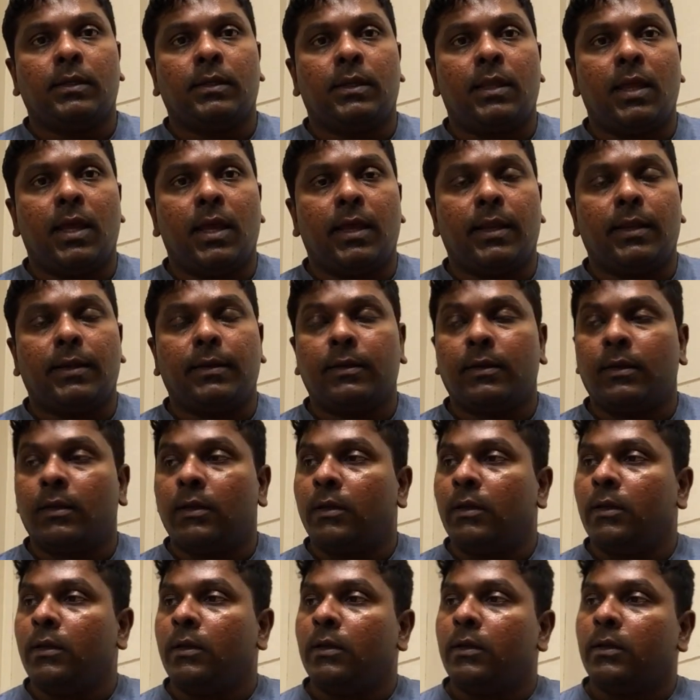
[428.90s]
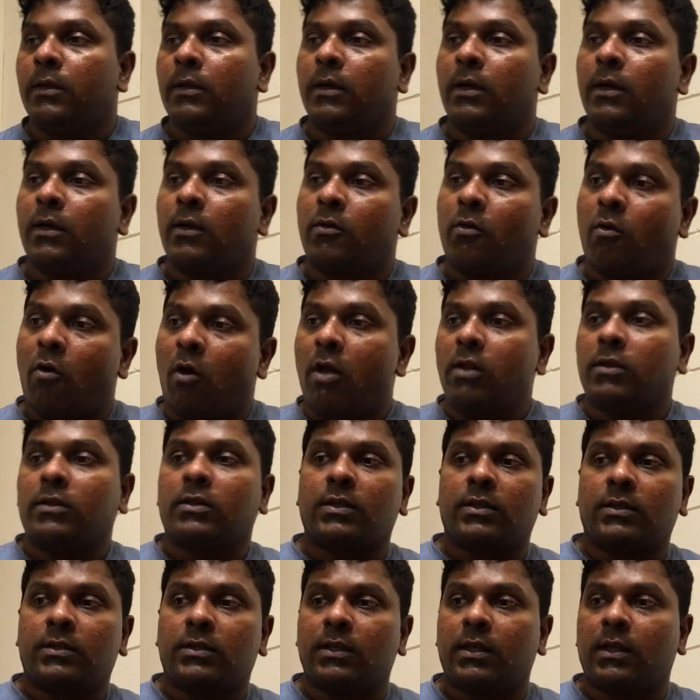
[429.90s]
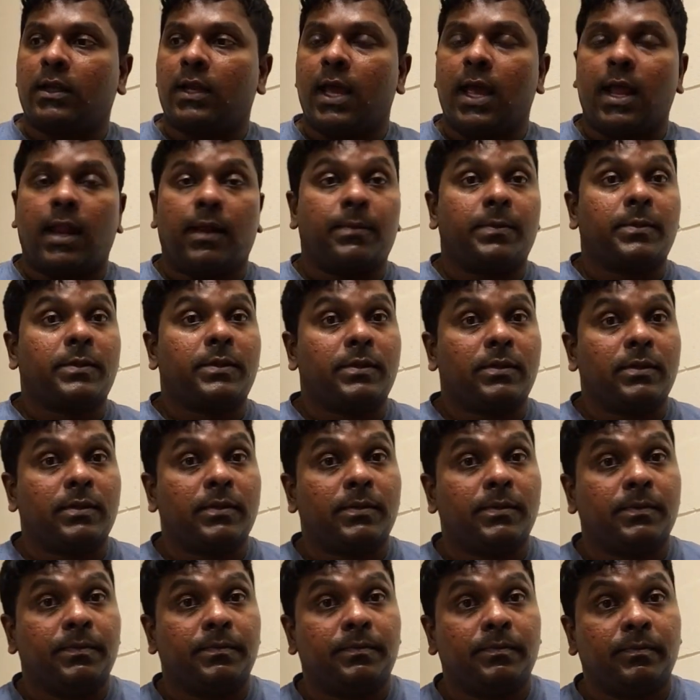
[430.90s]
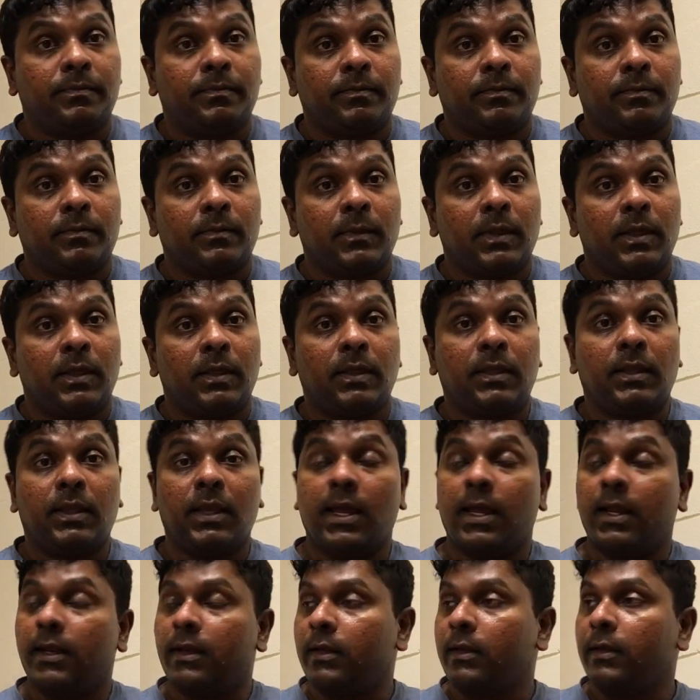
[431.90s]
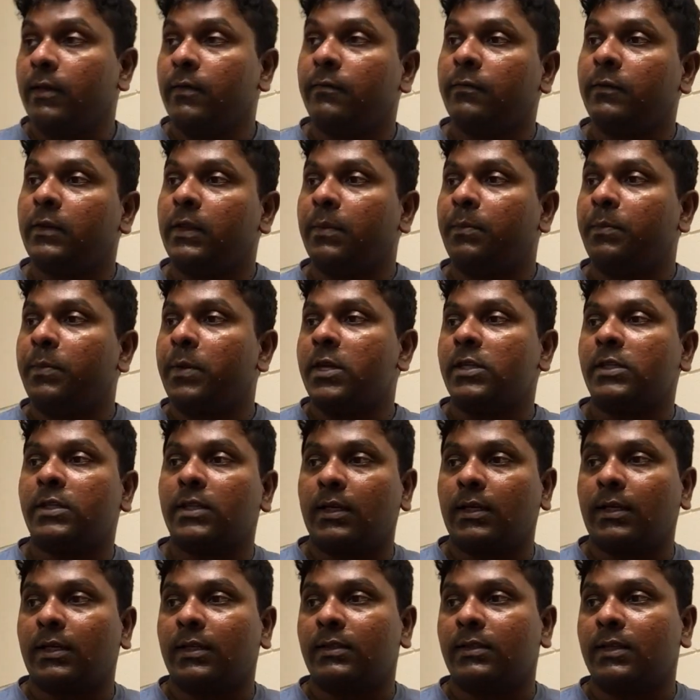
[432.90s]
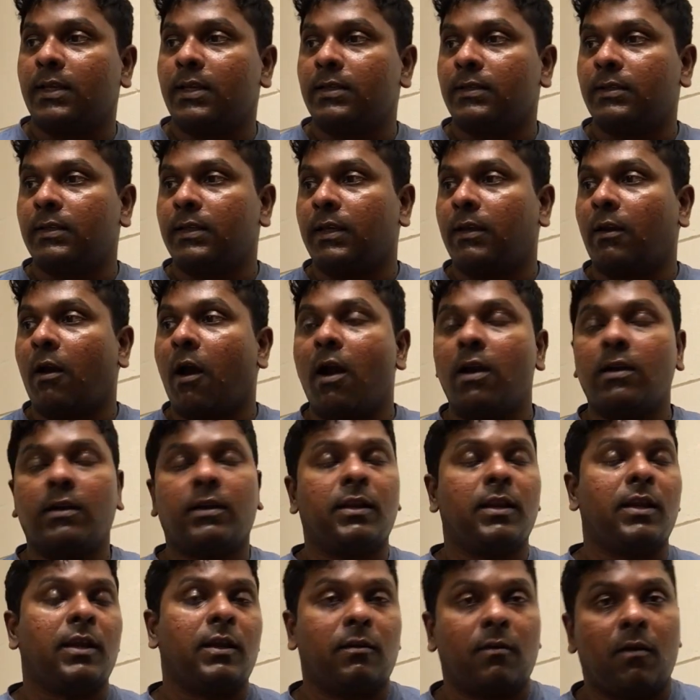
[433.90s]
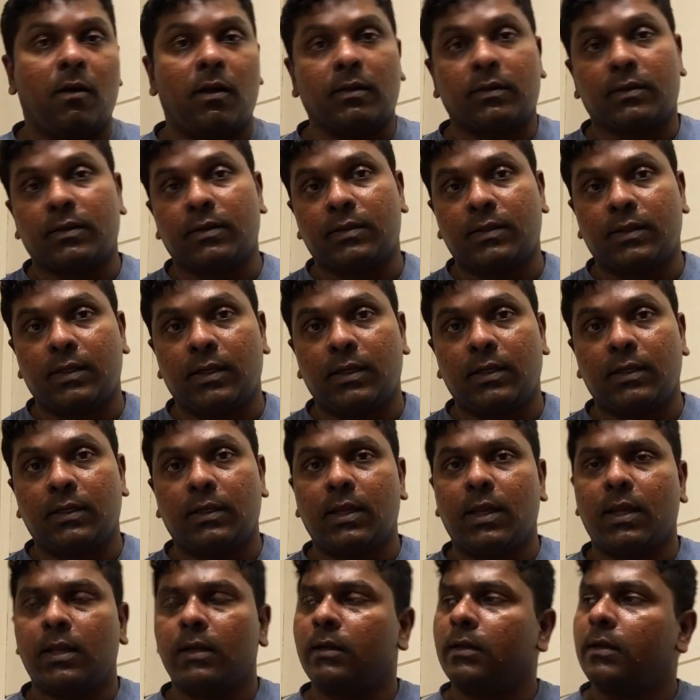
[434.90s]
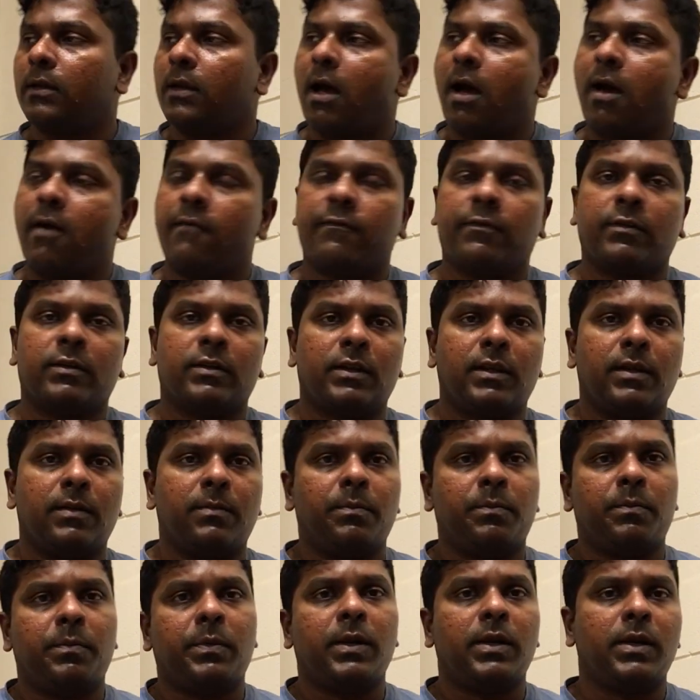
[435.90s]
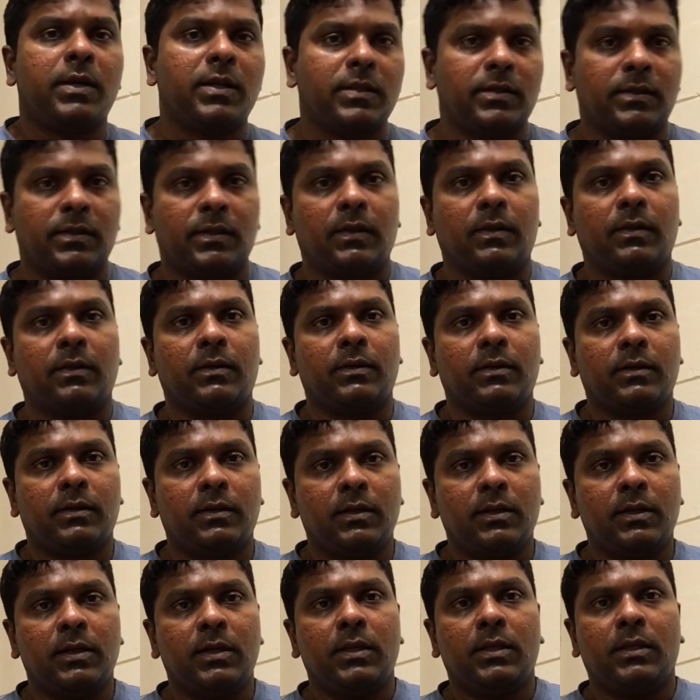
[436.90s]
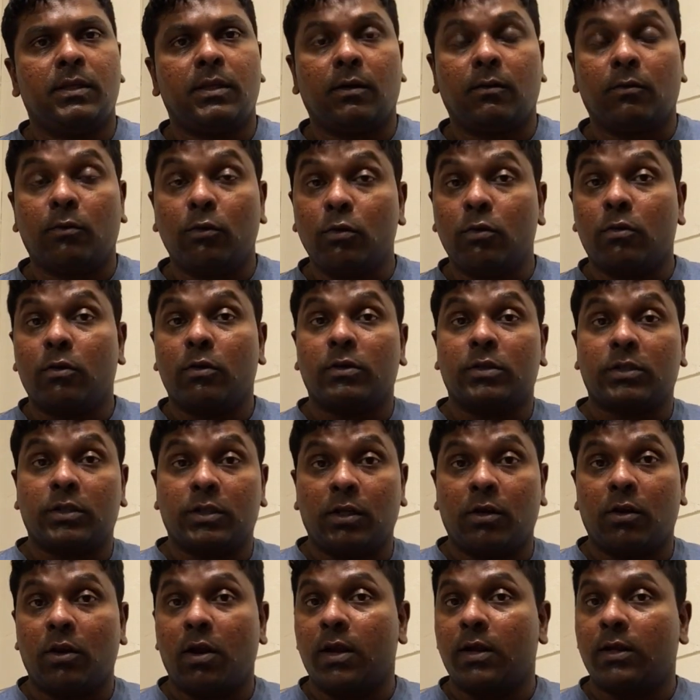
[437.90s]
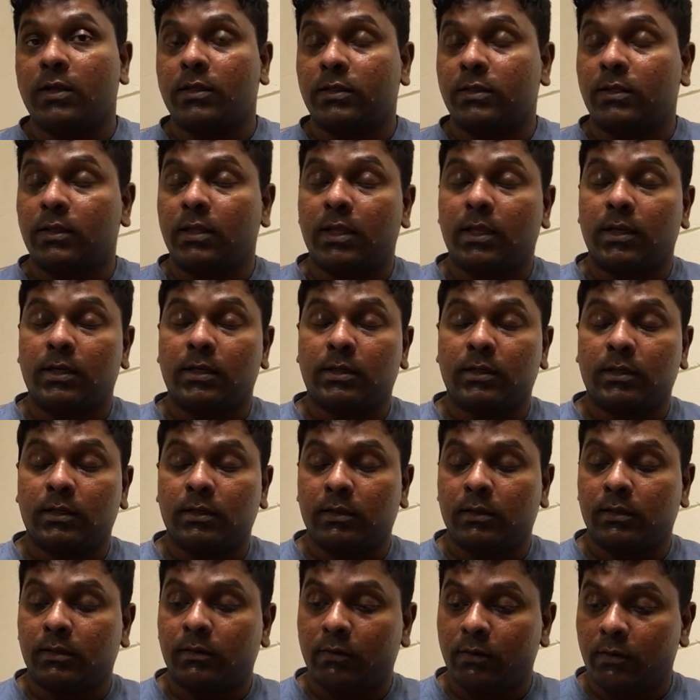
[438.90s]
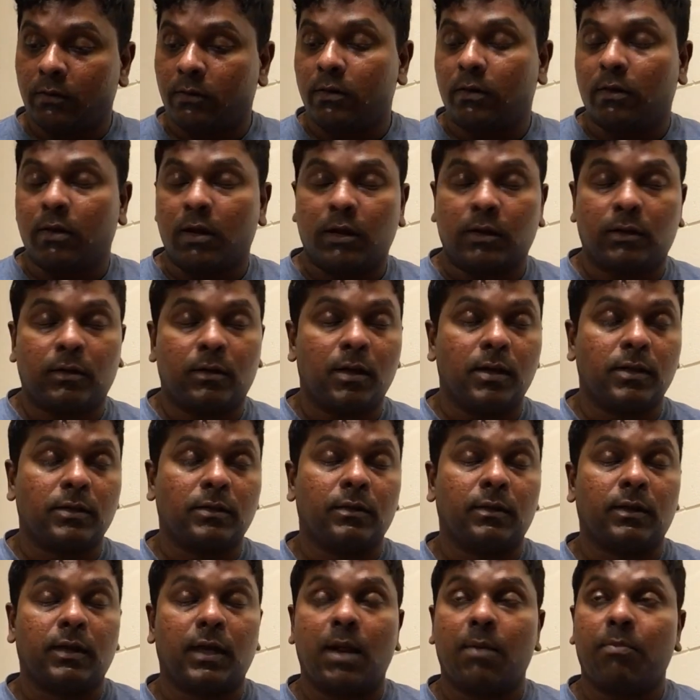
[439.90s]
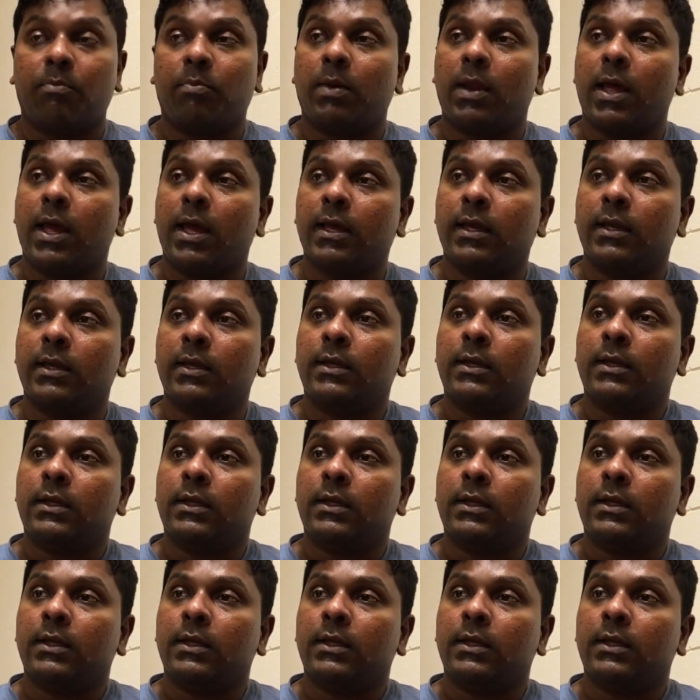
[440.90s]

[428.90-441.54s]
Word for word: Then uh, colchicine helps. Then if the patient says he can't take colchicine, then offer them prednisone. The glucosteroids, that uh, glucocorticoids you can apply,